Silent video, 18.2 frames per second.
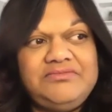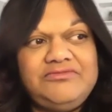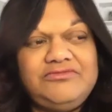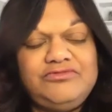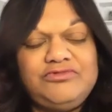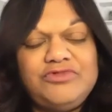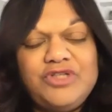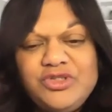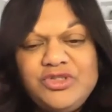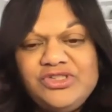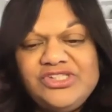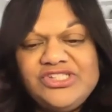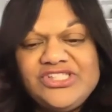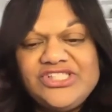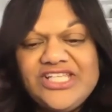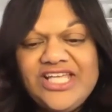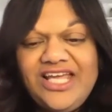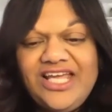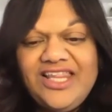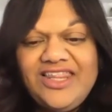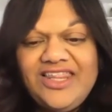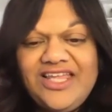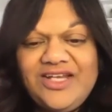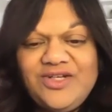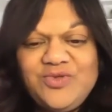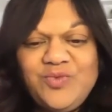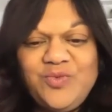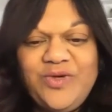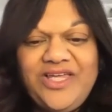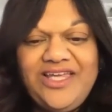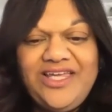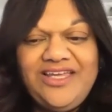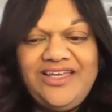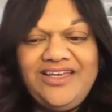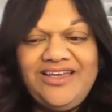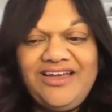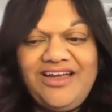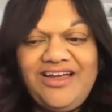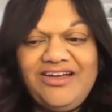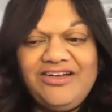roles that we